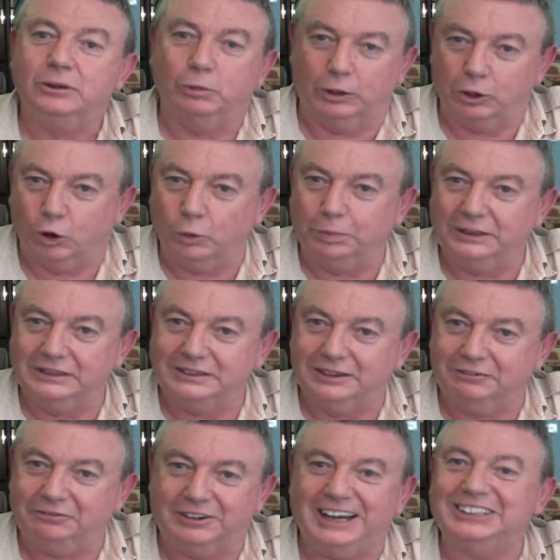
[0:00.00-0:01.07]
We're open to
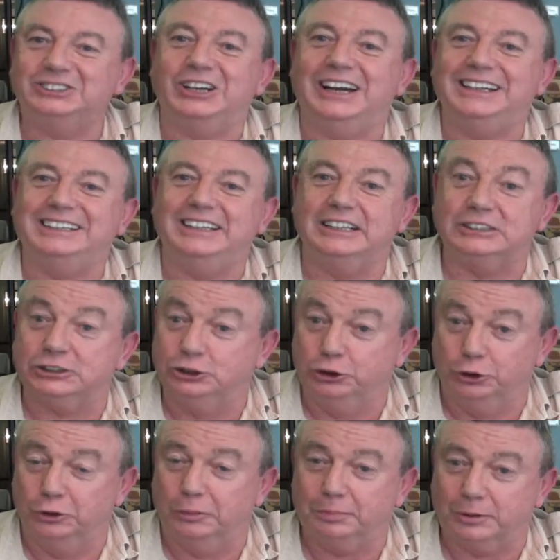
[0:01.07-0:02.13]
fresh ideas,
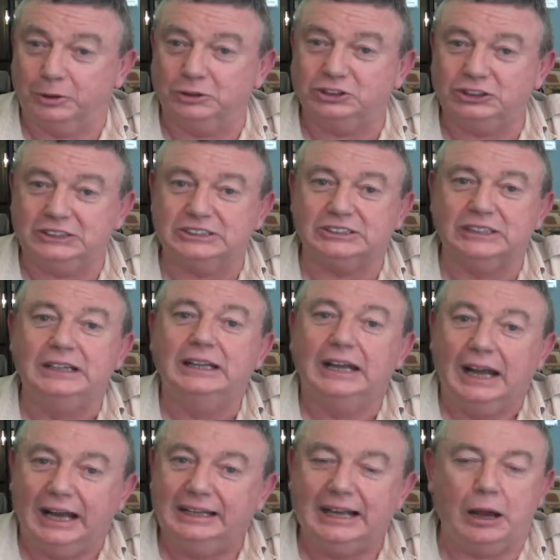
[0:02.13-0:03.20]
new approaches,
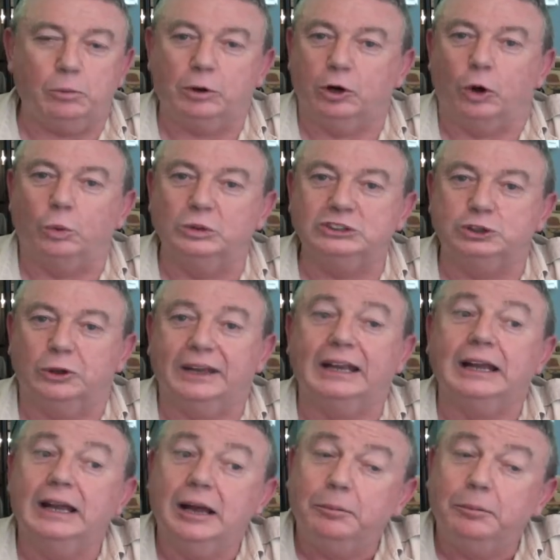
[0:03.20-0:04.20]
and that we're always doing.